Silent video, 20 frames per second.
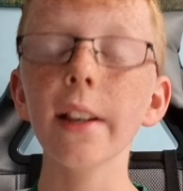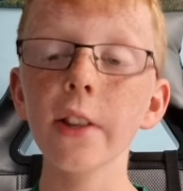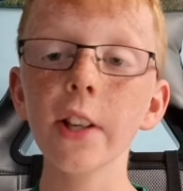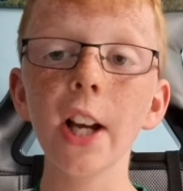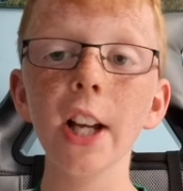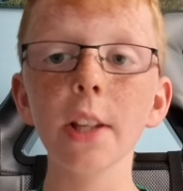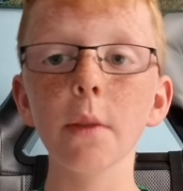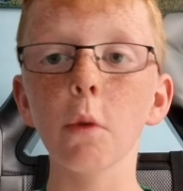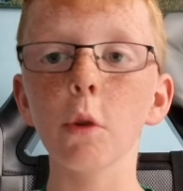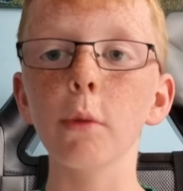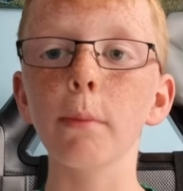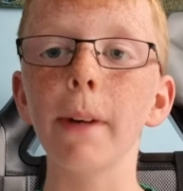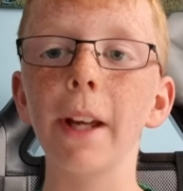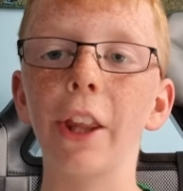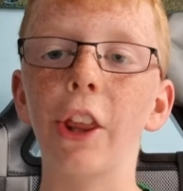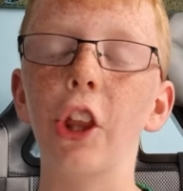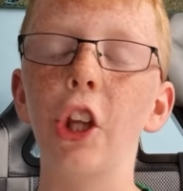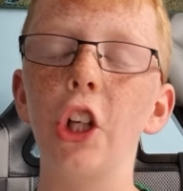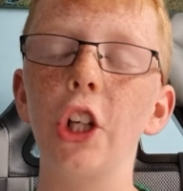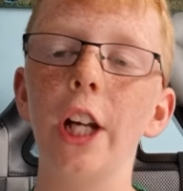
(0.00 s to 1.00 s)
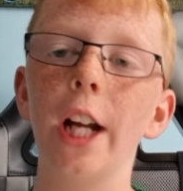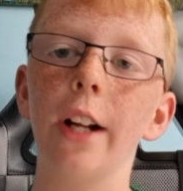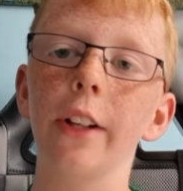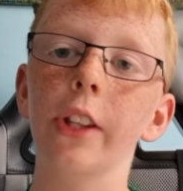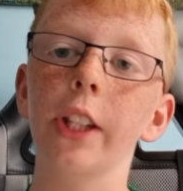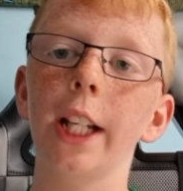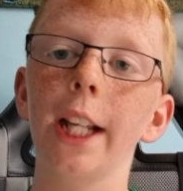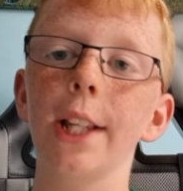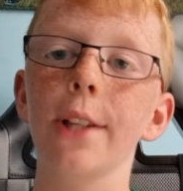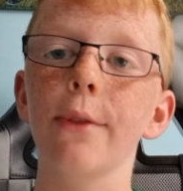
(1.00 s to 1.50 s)
Yes guys, welcome back to the channel.
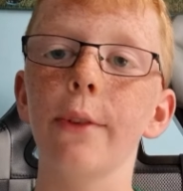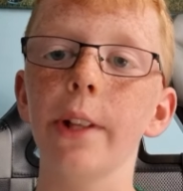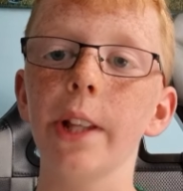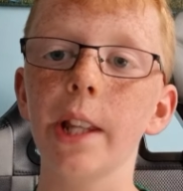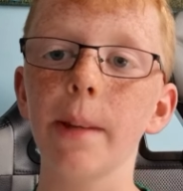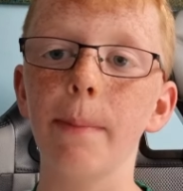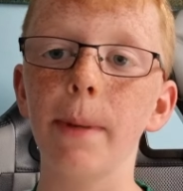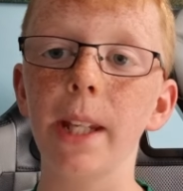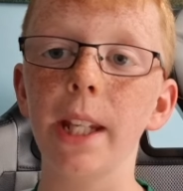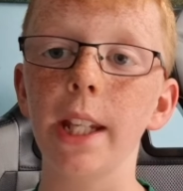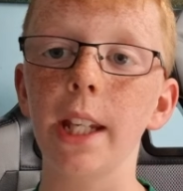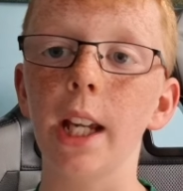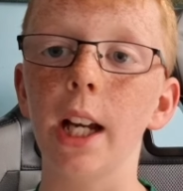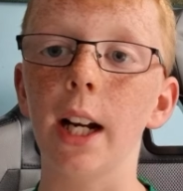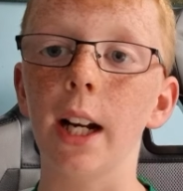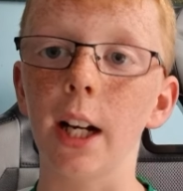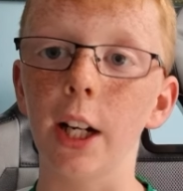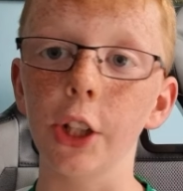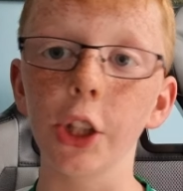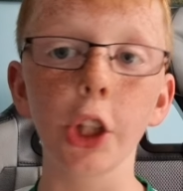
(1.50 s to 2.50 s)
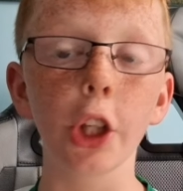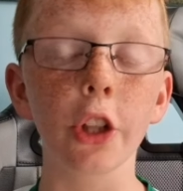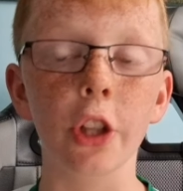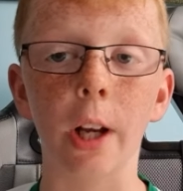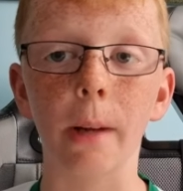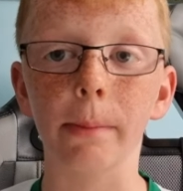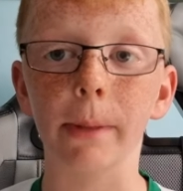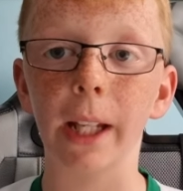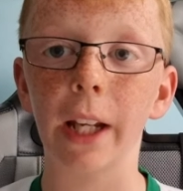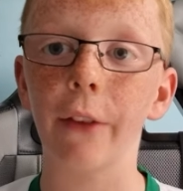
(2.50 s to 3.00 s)
Today it's going to be a news
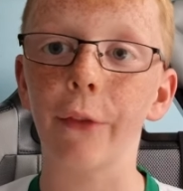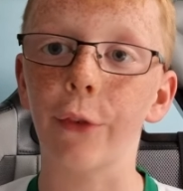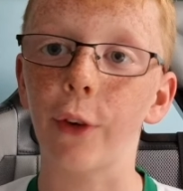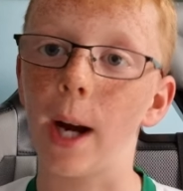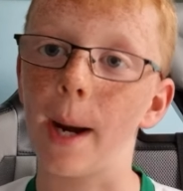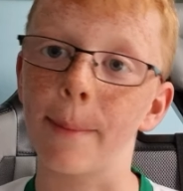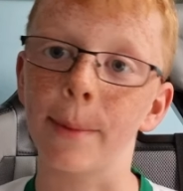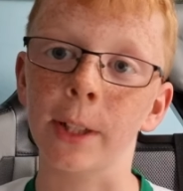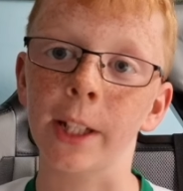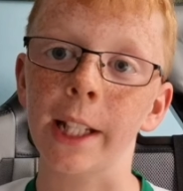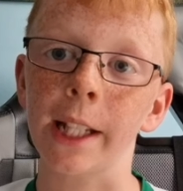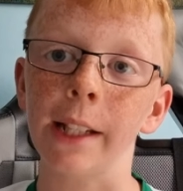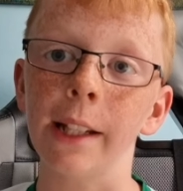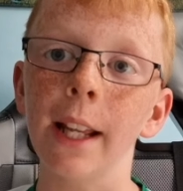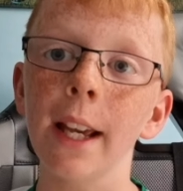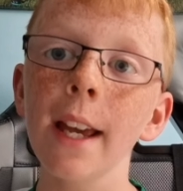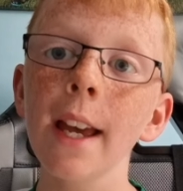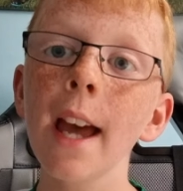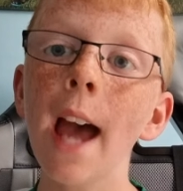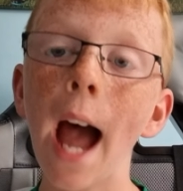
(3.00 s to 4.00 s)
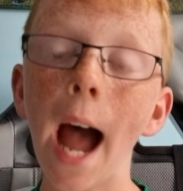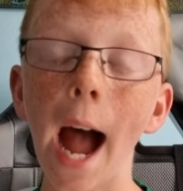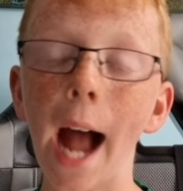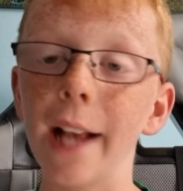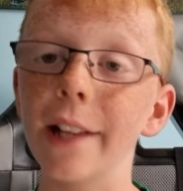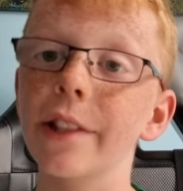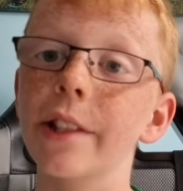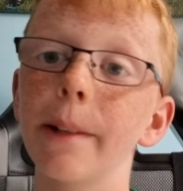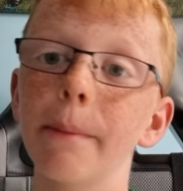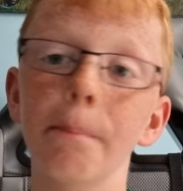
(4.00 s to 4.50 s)
update for Aberdeen
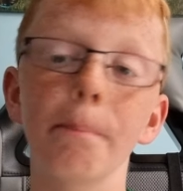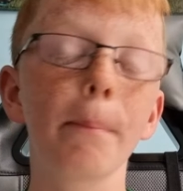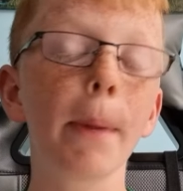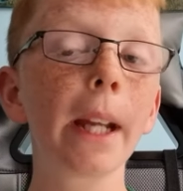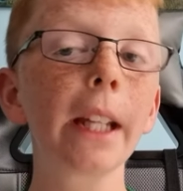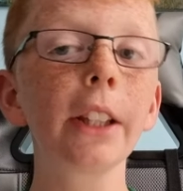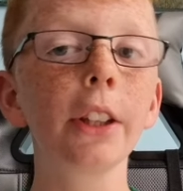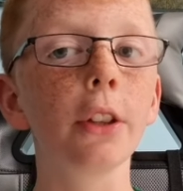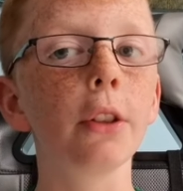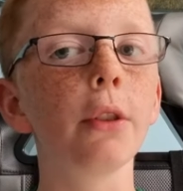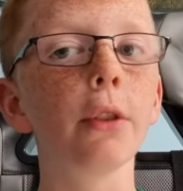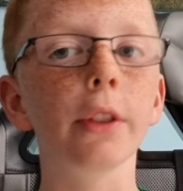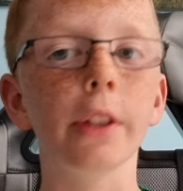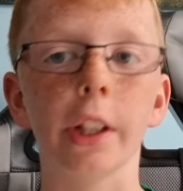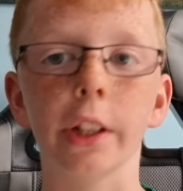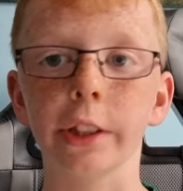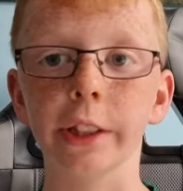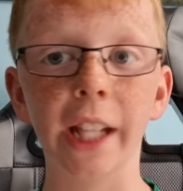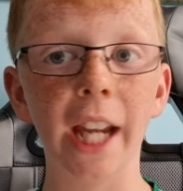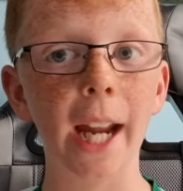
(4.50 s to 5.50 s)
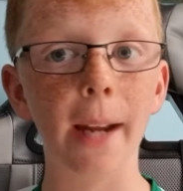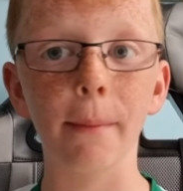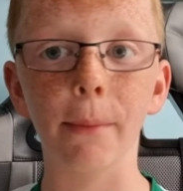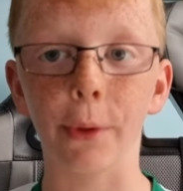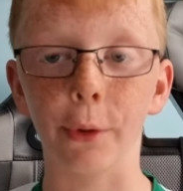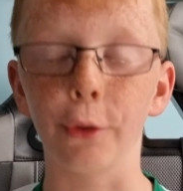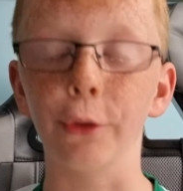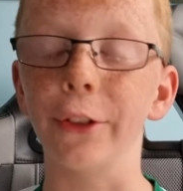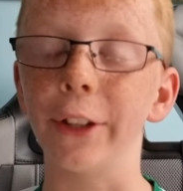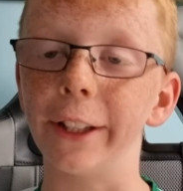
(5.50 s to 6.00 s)
as uh, some big news has came
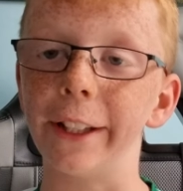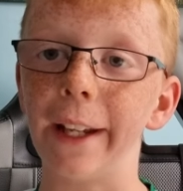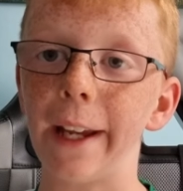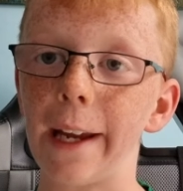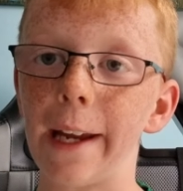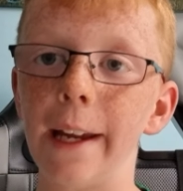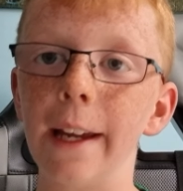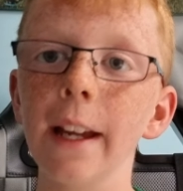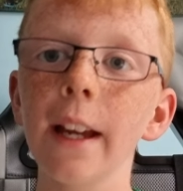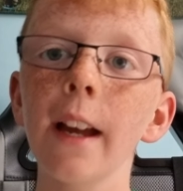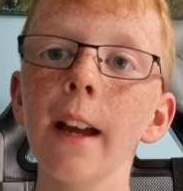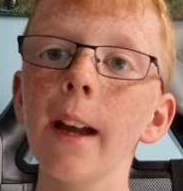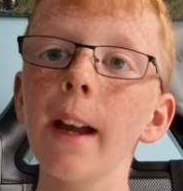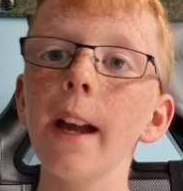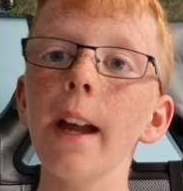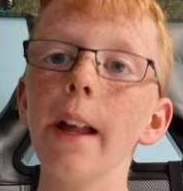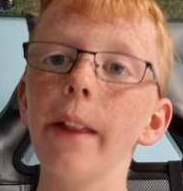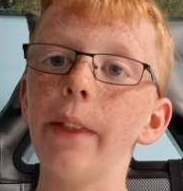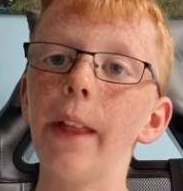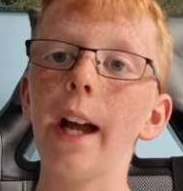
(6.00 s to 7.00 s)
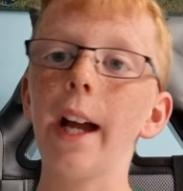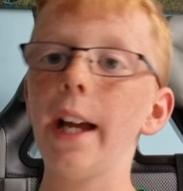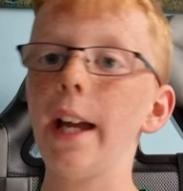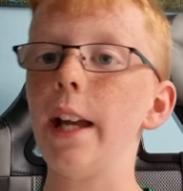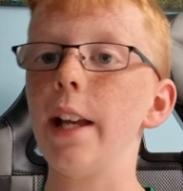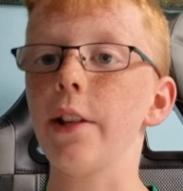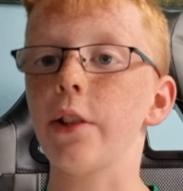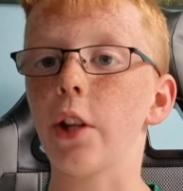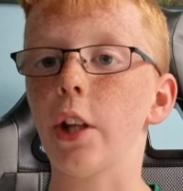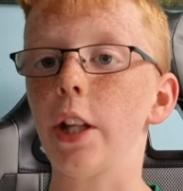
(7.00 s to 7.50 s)
through today and that
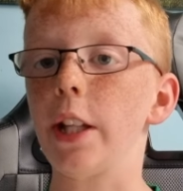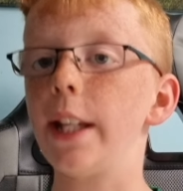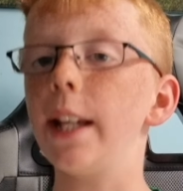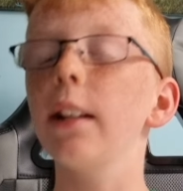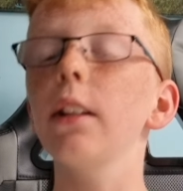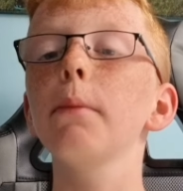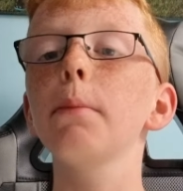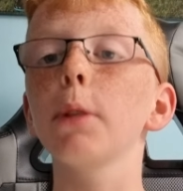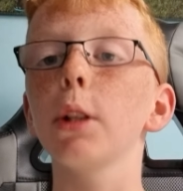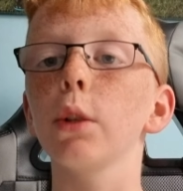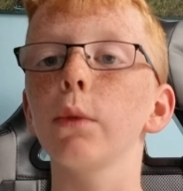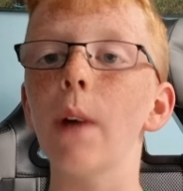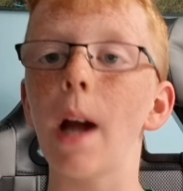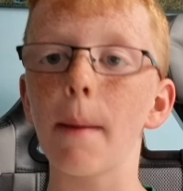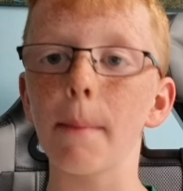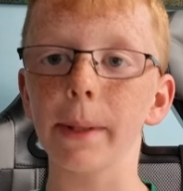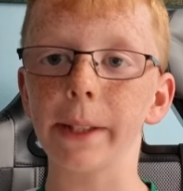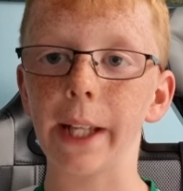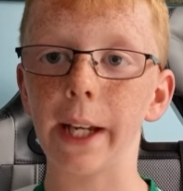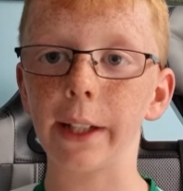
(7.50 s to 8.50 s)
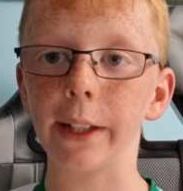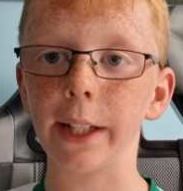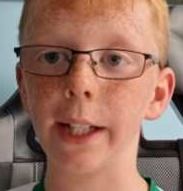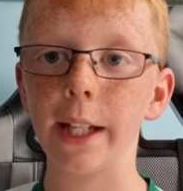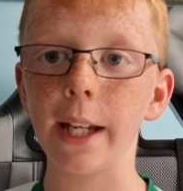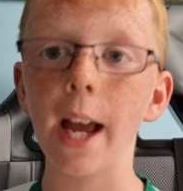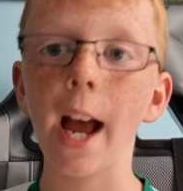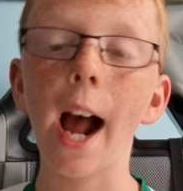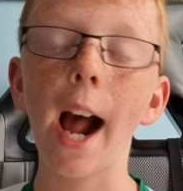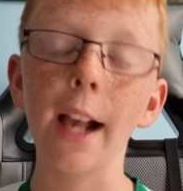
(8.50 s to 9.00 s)
is that Ylber
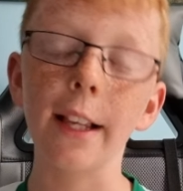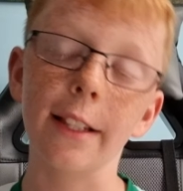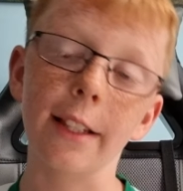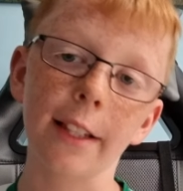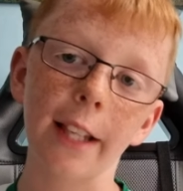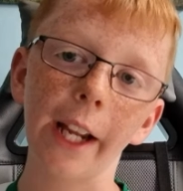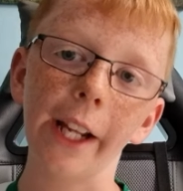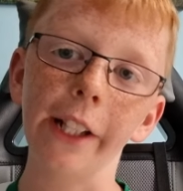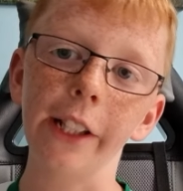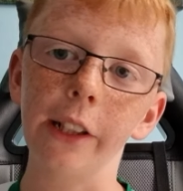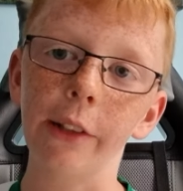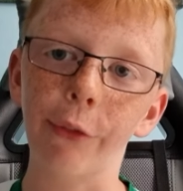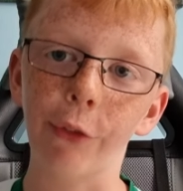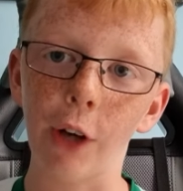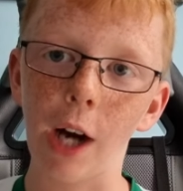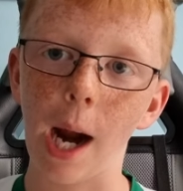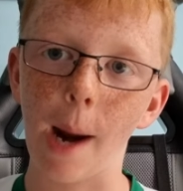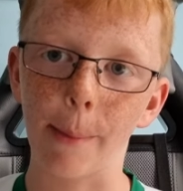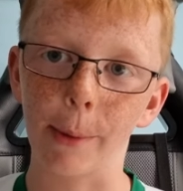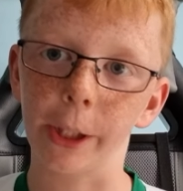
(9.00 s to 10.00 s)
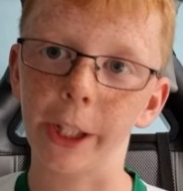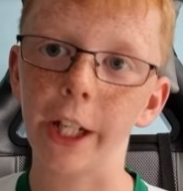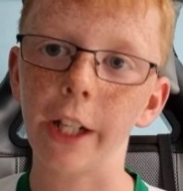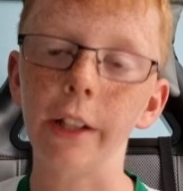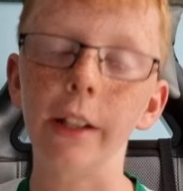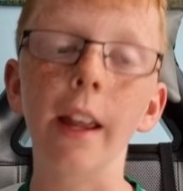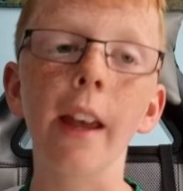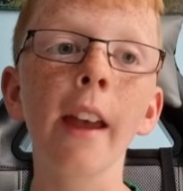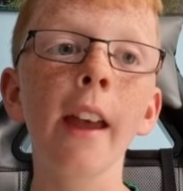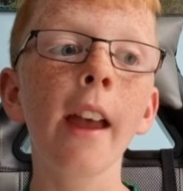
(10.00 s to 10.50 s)
Ramadani has signed for
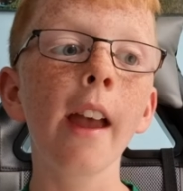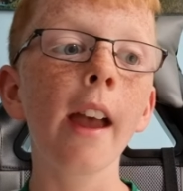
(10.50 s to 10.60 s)
Aberdeen.